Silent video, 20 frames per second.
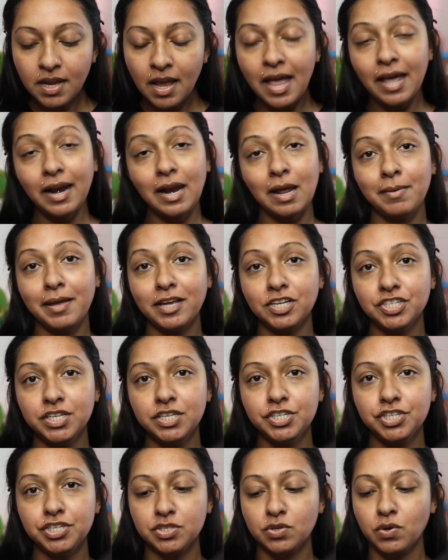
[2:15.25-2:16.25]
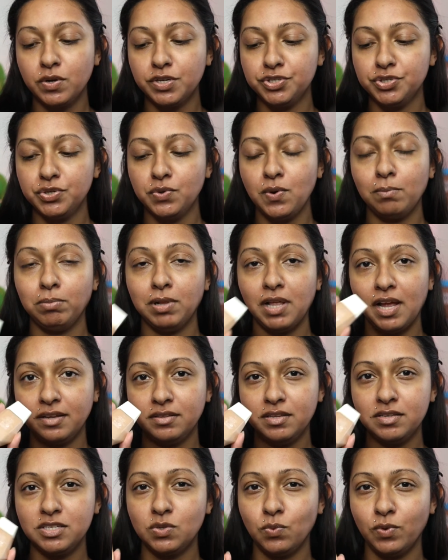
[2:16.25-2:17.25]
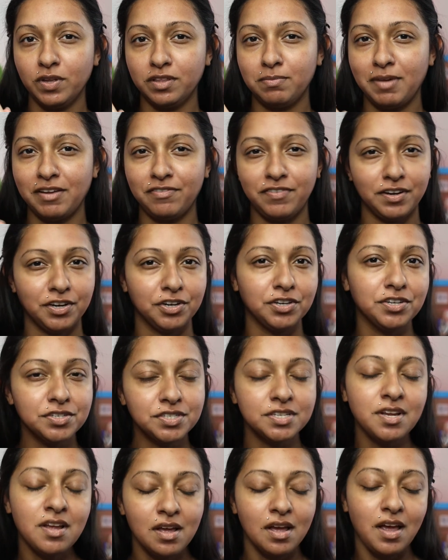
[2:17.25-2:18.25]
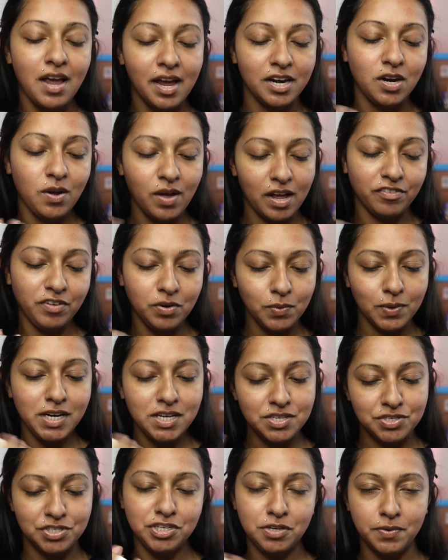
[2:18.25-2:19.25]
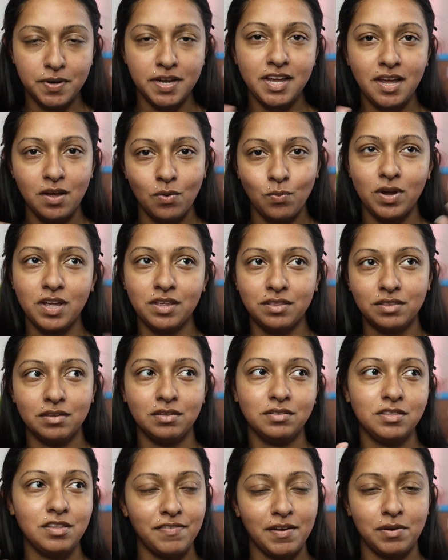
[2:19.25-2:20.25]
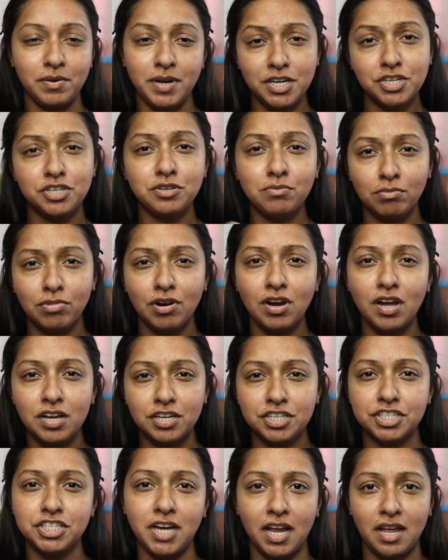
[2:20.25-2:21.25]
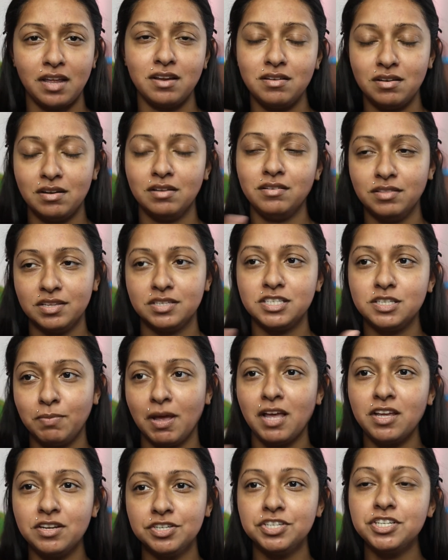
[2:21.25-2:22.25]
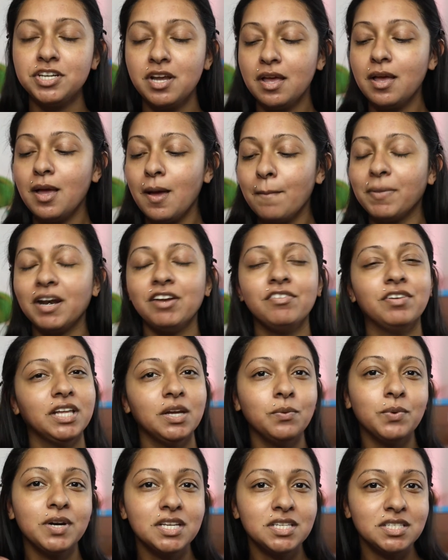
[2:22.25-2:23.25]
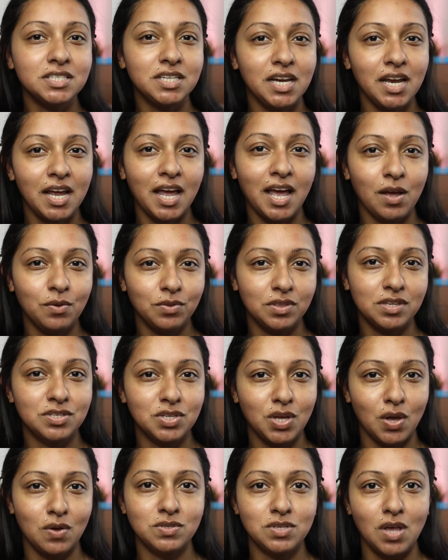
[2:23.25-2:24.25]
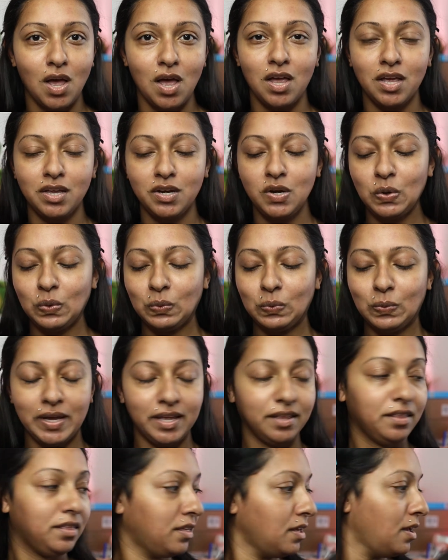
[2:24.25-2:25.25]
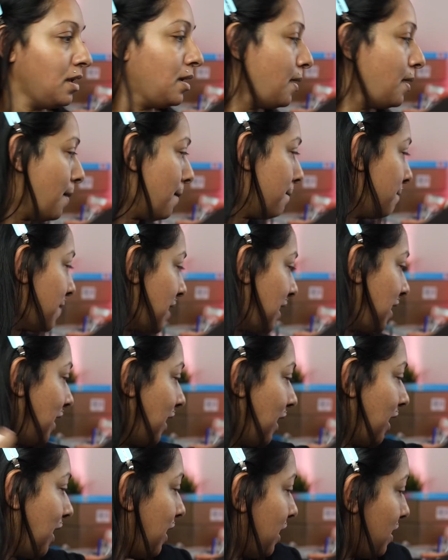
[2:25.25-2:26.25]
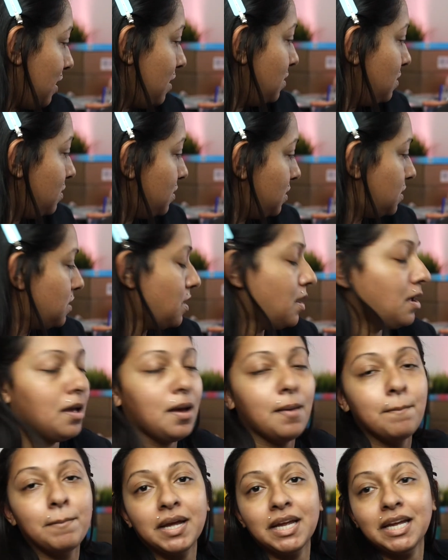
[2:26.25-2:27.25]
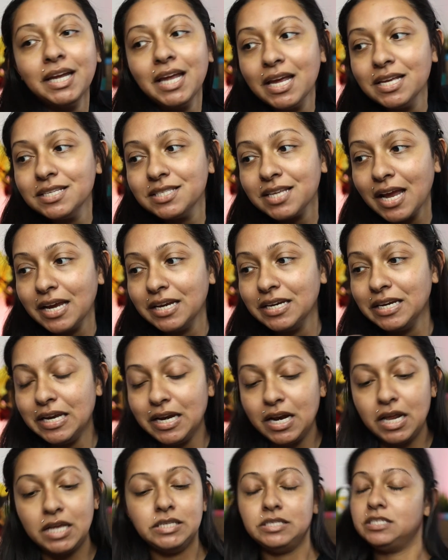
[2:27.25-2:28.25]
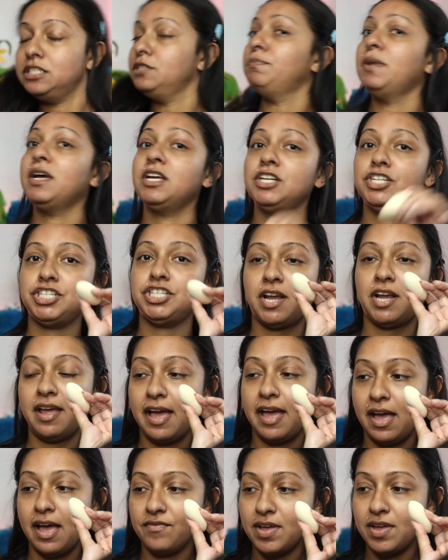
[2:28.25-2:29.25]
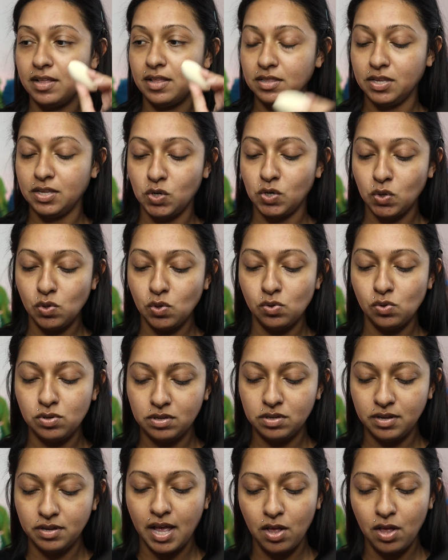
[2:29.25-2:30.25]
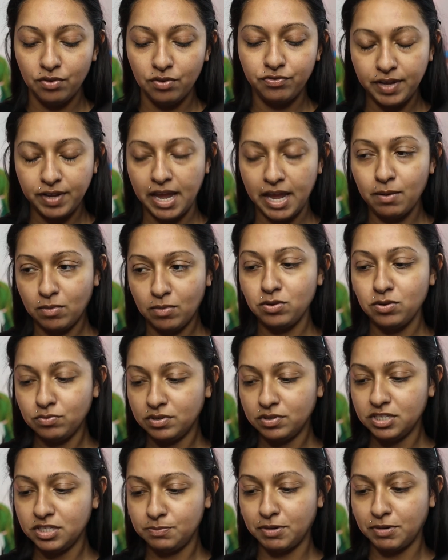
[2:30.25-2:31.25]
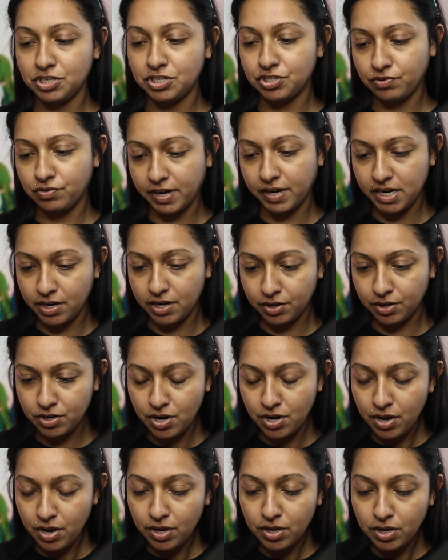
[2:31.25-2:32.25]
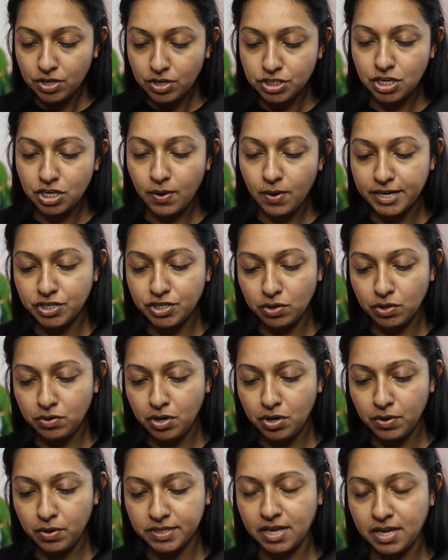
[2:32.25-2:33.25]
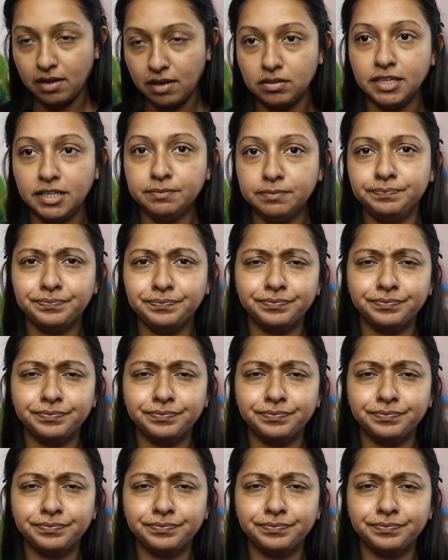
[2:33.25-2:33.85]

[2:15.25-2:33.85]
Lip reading: And I'm actually just going to apply this with my fingers. I know everyone is doing it with the foundation brush and the sponge, but I really want to see how this goes on with my hands. But in case I need a sponge, I have a little e.l.f. camo sponge right here. So I don't know exactly.